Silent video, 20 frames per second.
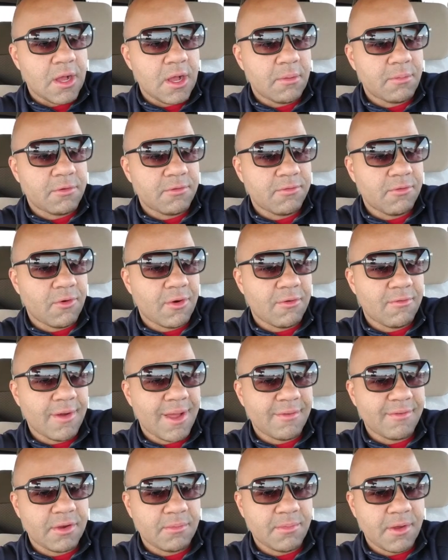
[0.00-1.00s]
before I
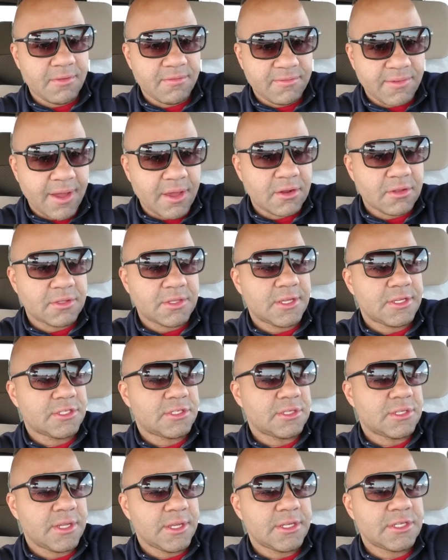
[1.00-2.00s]
arrive at my final
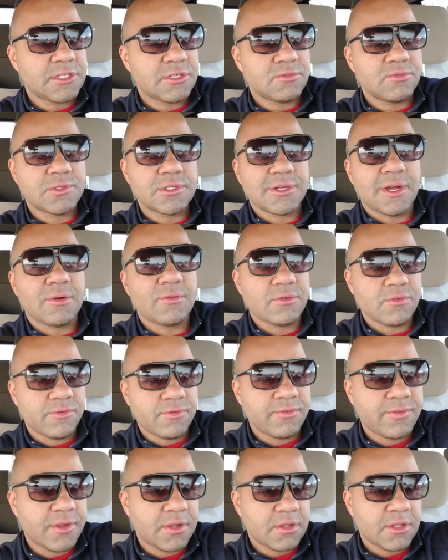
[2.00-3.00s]
destination, which I will
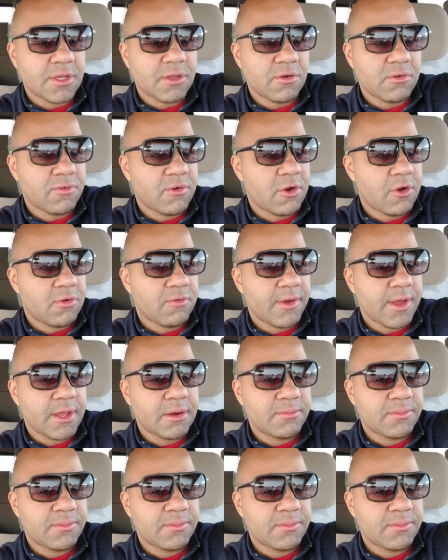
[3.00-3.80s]
reveal later on, right?